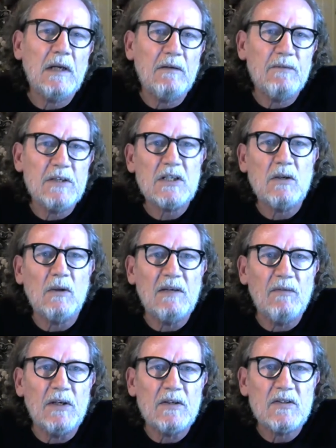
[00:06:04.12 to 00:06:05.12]
physical
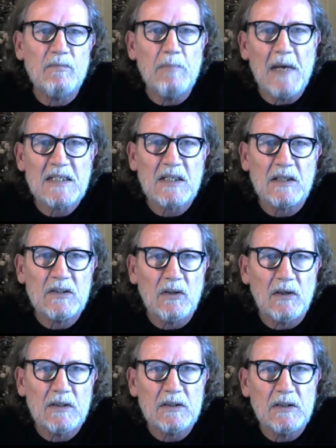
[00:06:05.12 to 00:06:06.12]
evidence of massacre
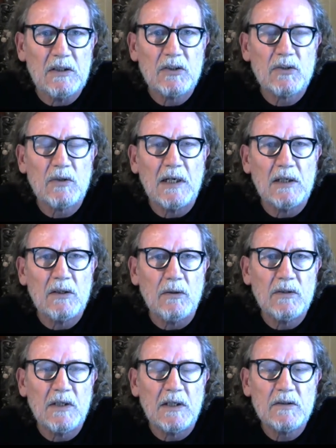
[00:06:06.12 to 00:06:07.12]
sites in the Australian
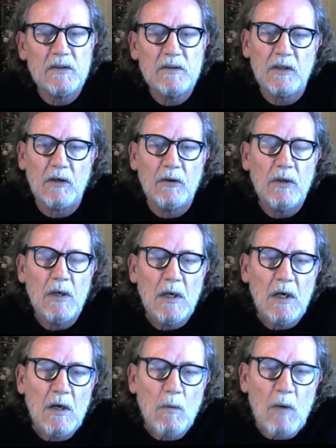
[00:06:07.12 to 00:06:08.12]
context. So
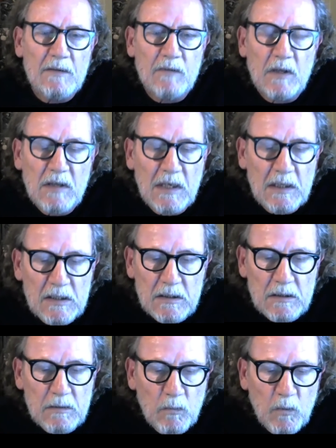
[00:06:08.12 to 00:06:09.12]
one of the
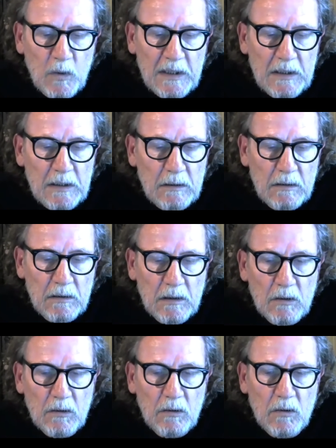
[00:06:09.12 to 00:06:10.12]
things we
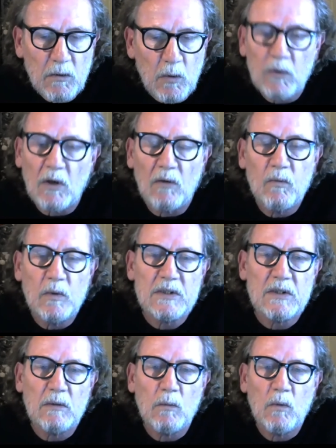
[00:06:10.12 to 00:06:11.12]
thought of was
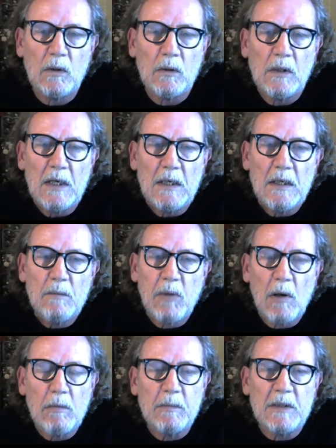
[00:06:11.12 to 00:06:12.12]
that, well,
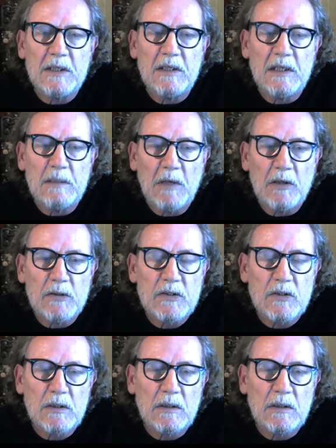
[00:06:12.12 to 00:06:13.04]
probably the most